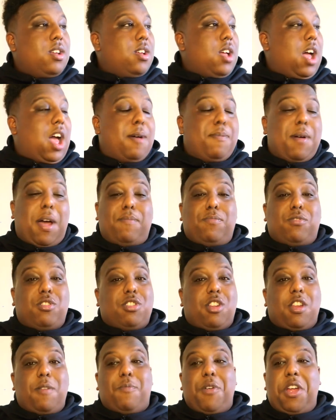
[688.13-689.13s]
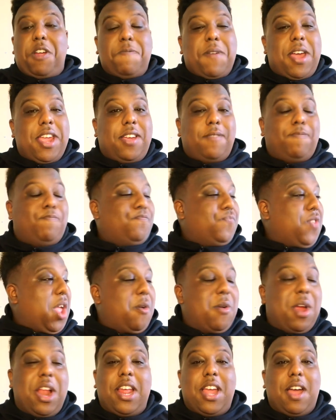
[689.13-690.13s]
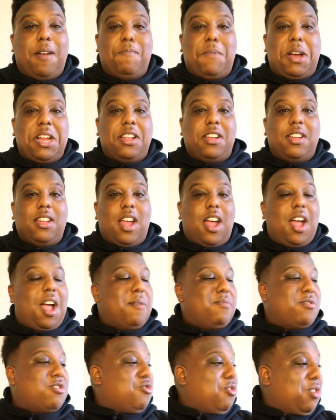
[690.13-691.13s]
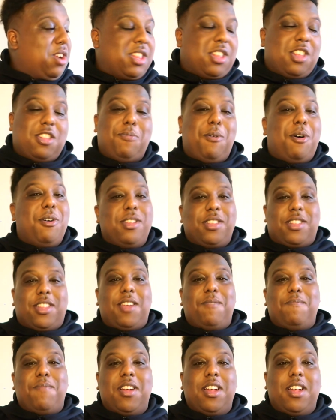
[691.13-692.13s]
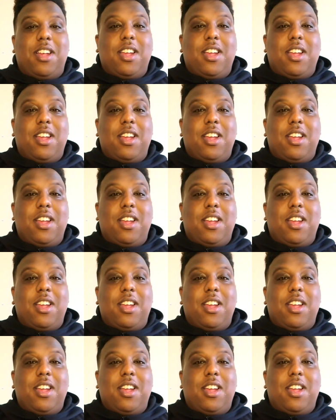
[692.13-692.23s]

I'm just on the brink, mate. I really am, man. I'm struggling to support this team.